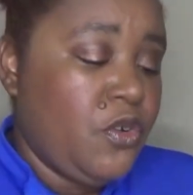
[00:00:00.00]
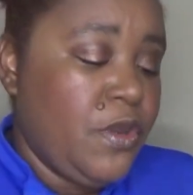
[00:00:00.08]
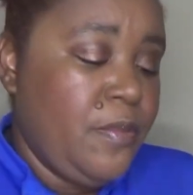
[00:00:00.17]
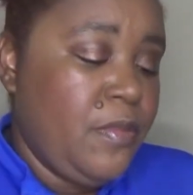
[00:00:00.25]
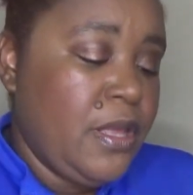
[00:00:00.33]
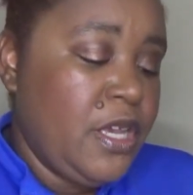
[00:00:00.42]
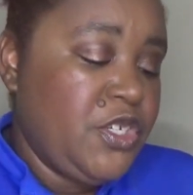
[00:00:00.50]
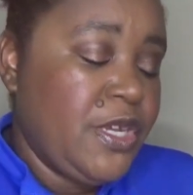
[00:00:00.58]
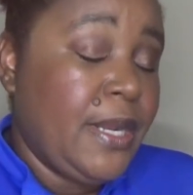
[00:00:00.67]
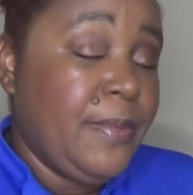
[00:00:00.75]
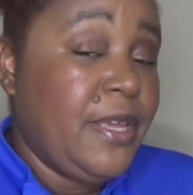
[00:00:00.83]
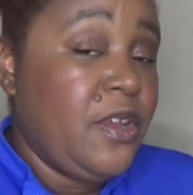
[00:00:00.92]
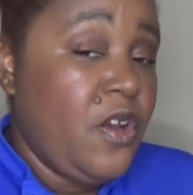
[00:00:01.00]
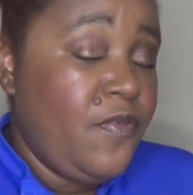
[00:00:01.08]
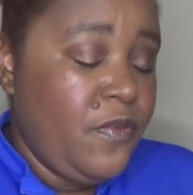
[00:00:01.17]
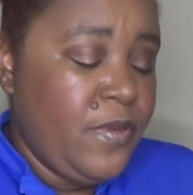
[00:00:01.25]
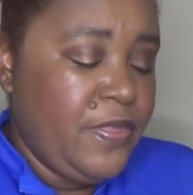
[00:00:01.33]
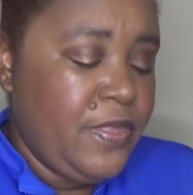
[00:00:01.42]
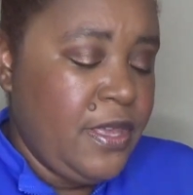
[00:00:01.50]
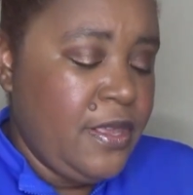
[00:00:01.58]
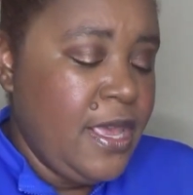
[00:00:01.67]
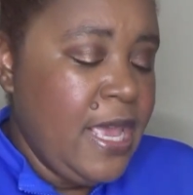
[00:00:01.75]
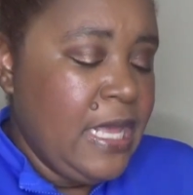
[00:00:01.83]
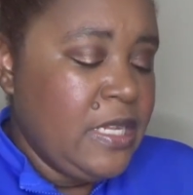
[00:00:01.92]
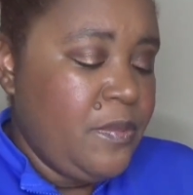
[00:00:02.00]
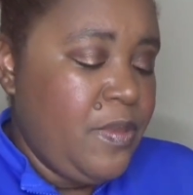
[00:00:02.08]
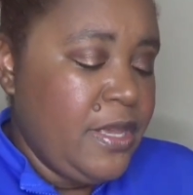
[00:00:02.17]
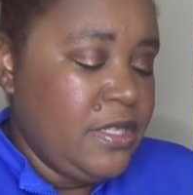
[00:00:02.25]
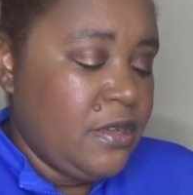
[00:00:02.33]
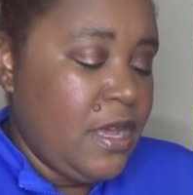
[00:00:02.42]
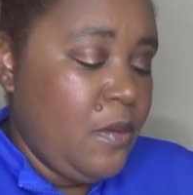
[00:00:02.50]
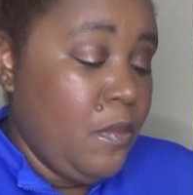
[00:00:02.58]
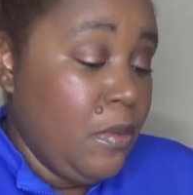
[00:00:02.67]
cream blush. You got to be careful with it. Depends on how